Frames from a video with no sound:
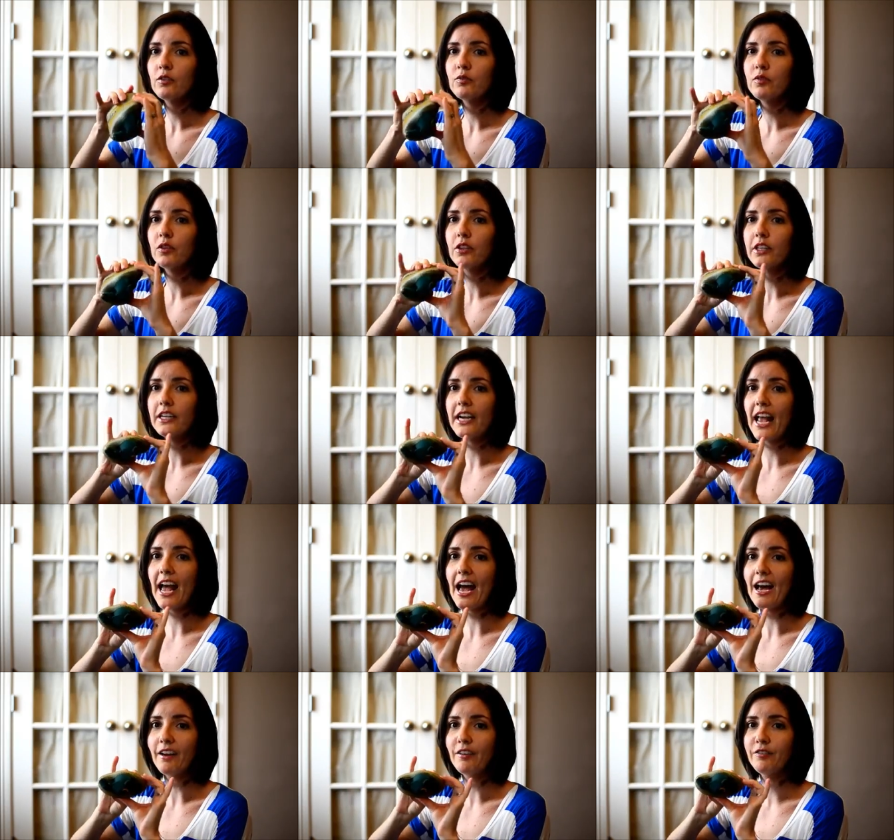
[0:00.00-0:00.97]
fold it in
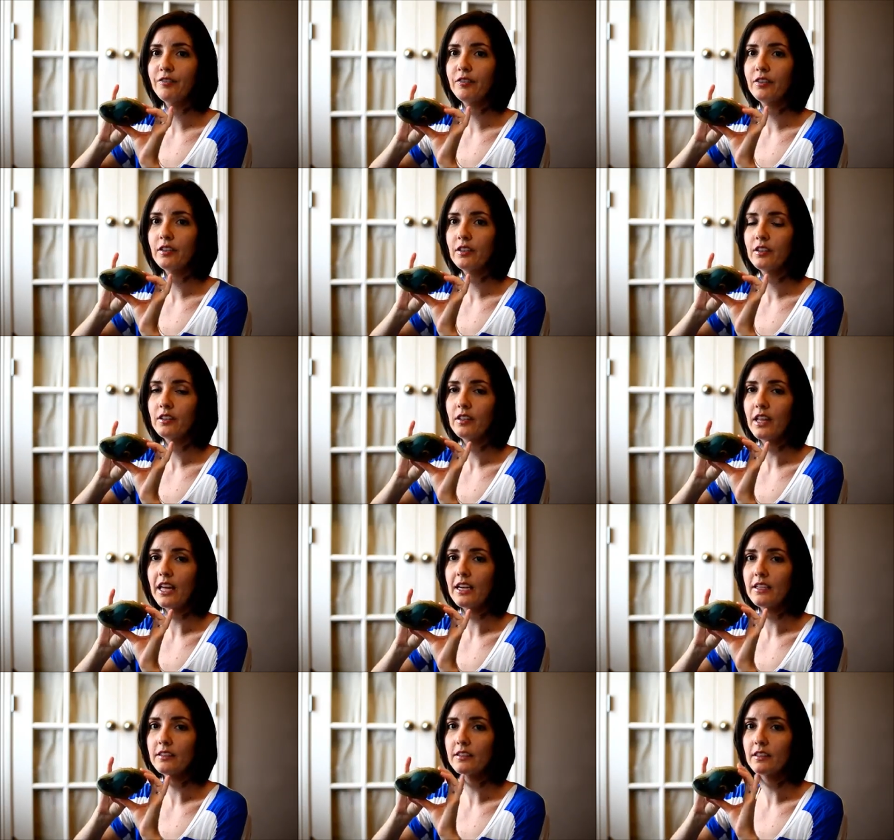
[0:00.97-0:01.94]
half
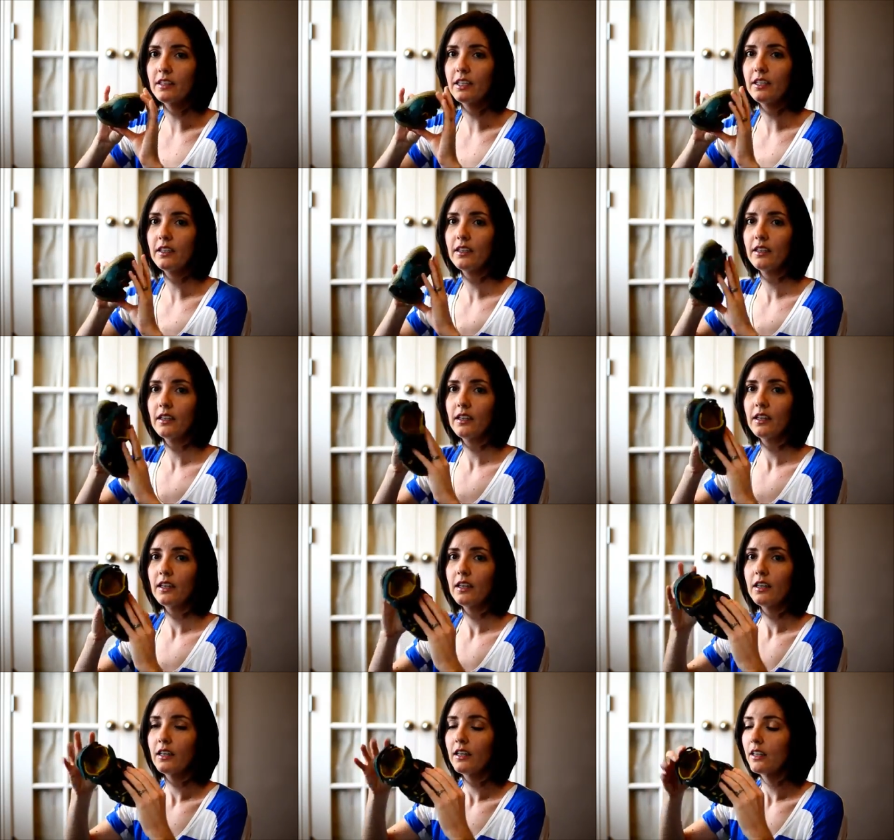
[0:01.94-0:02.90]
that easily.
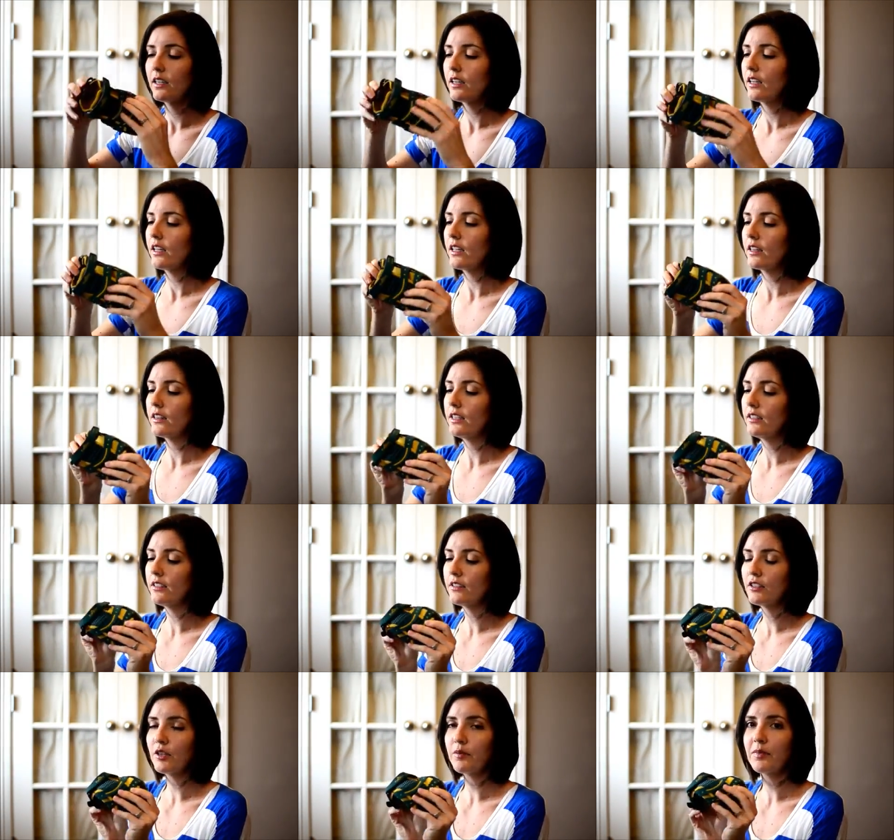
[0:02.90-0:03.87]
This
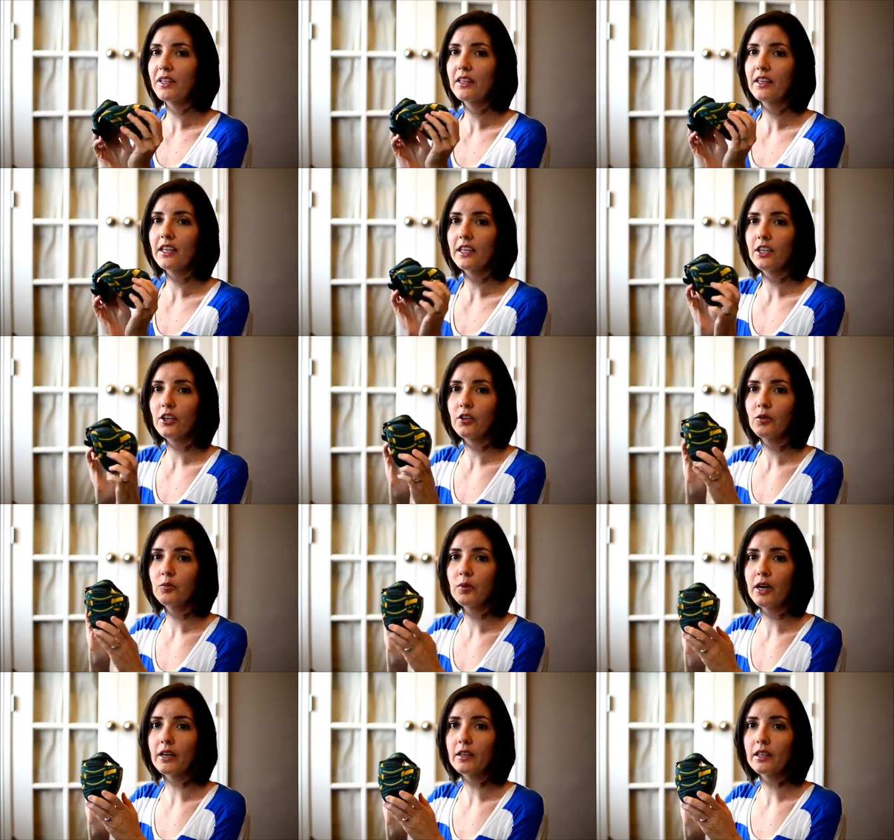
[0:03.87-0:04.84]
is something that you
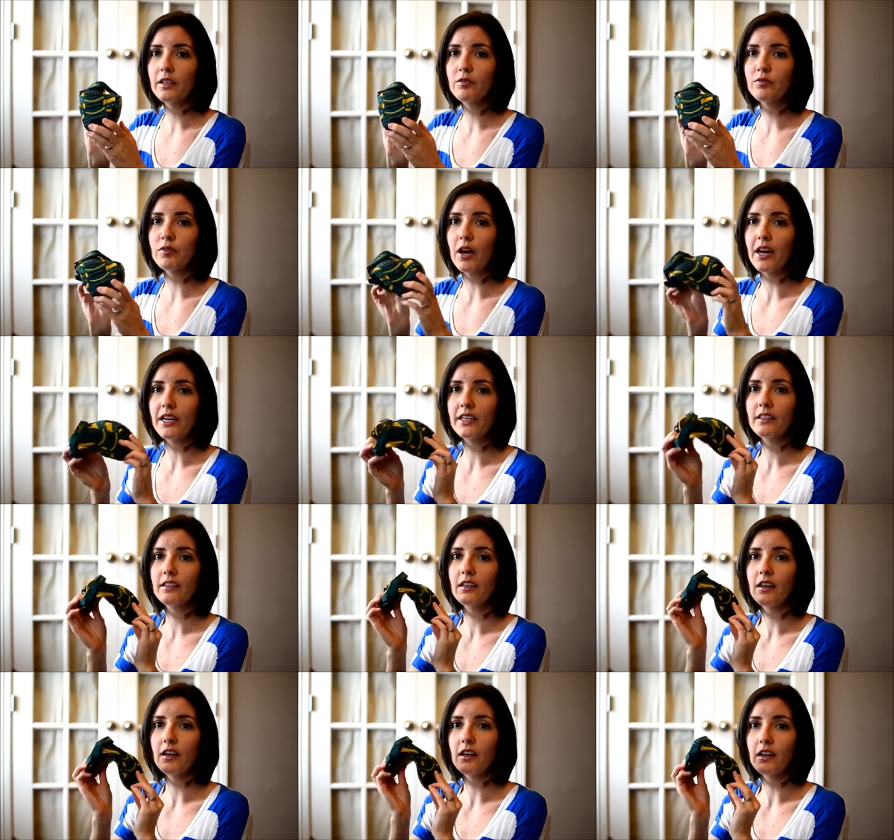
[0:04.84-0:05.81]
rarely
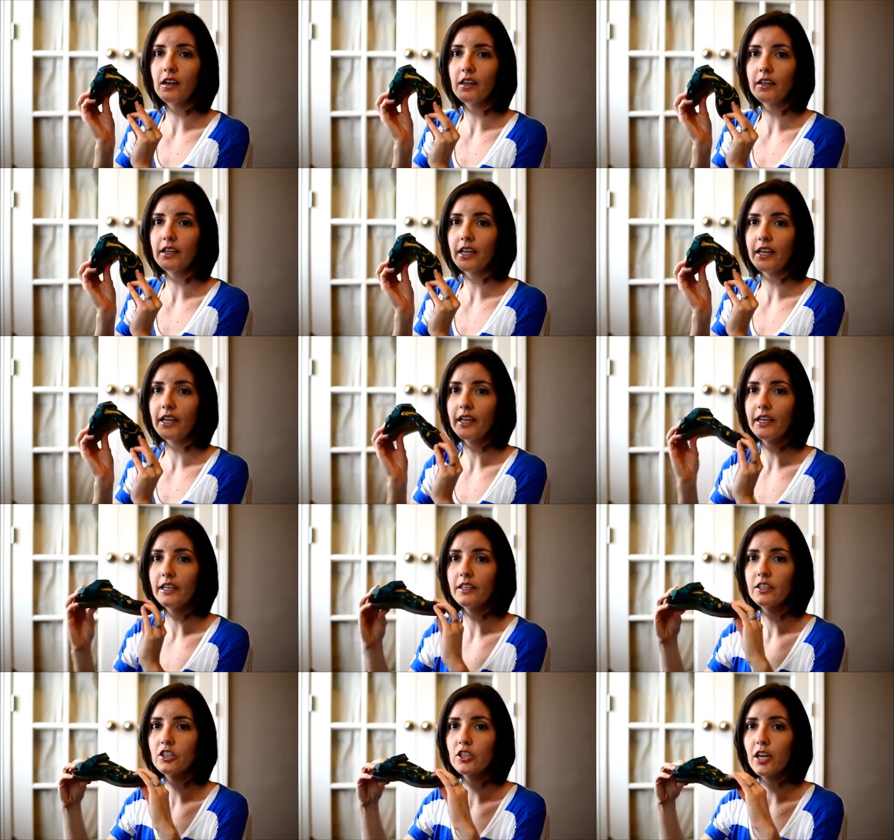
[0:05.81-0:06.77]
find on
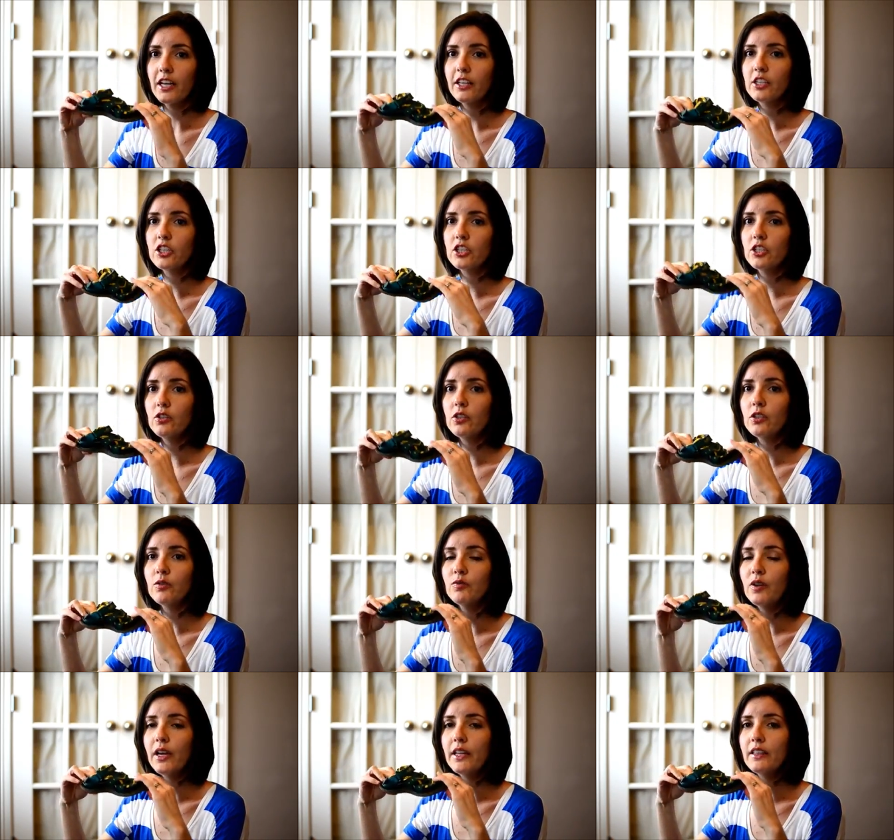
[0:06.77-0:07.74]
a child's shoe. You
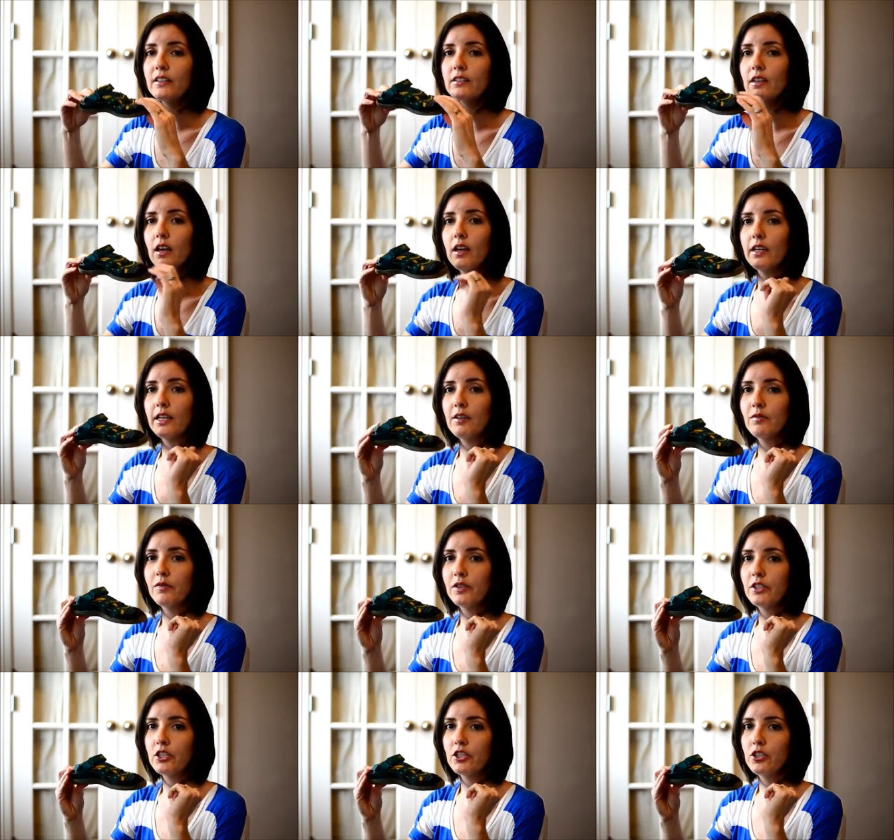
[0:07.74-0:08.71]
can find this on
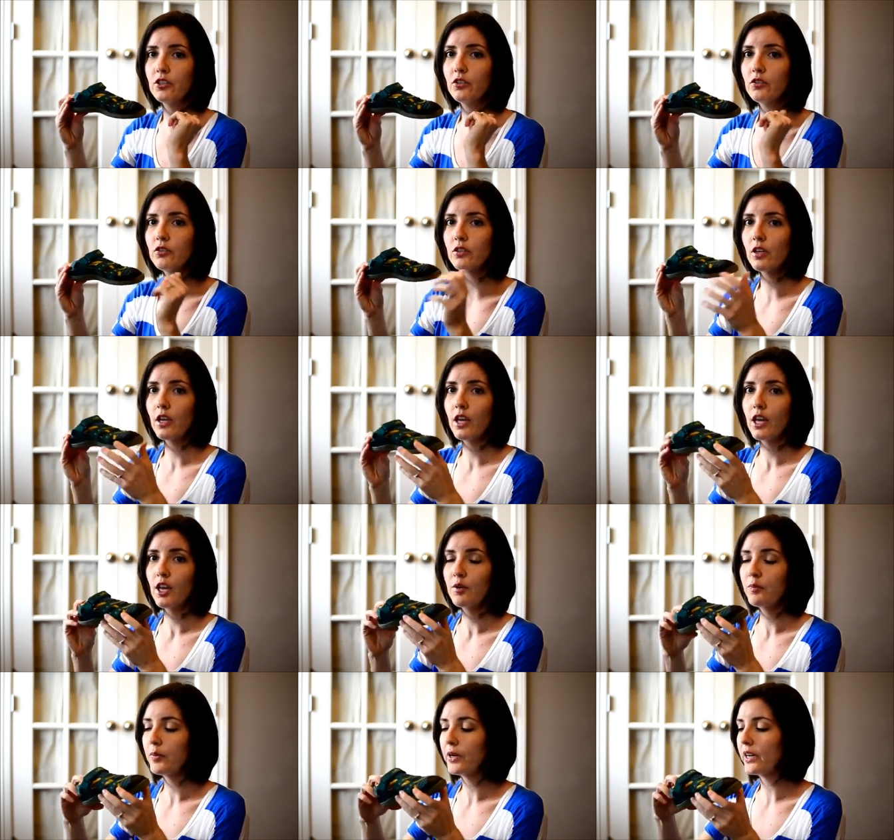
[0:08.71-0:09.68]
infant shoes,
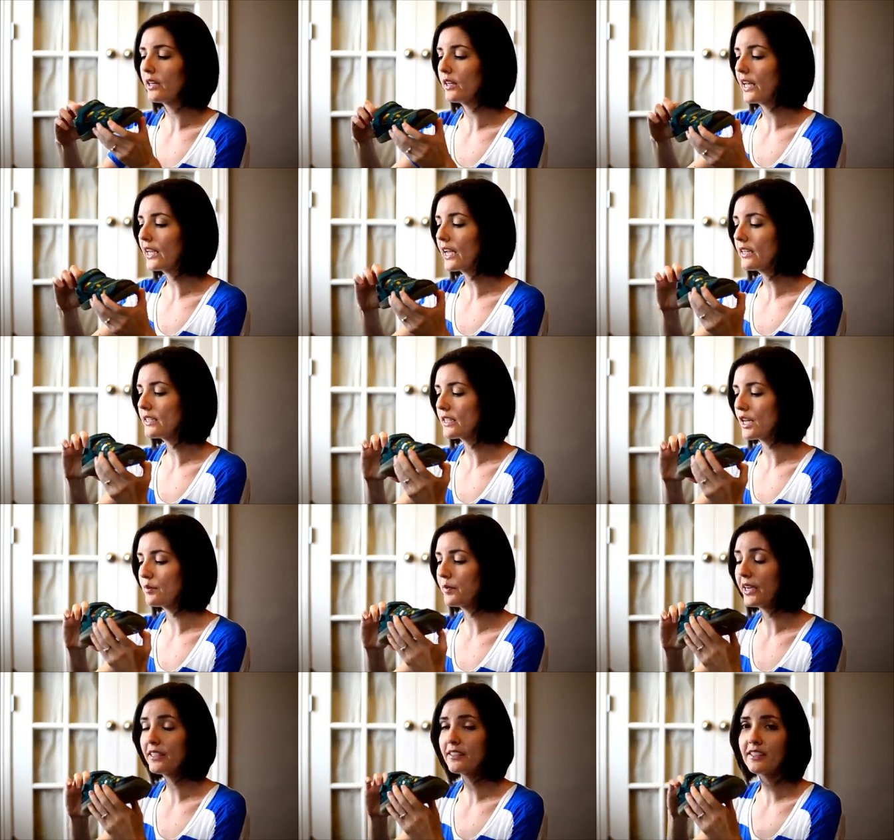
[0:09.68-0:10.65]
but like I
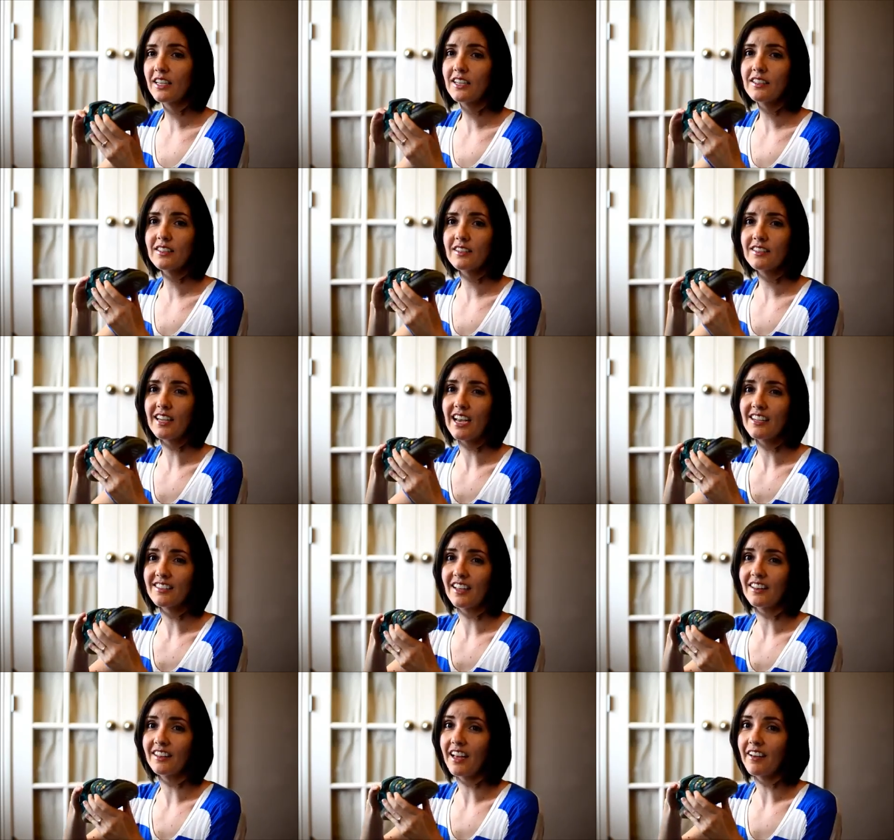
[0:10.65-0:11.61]
said, my son is a size
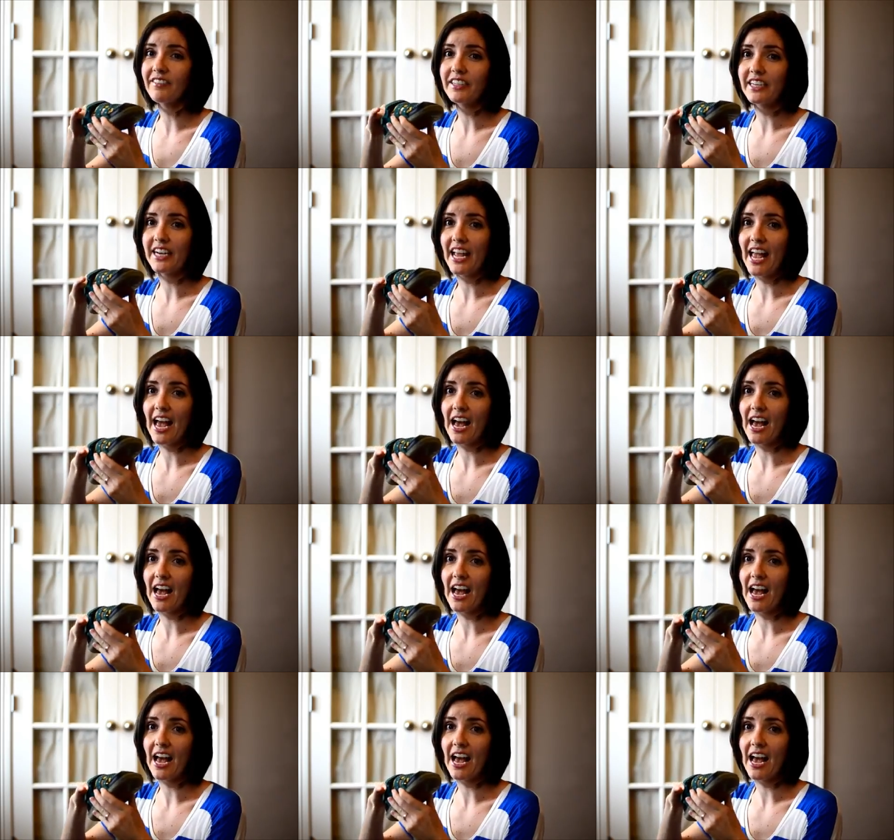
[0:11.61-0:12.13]
11.5,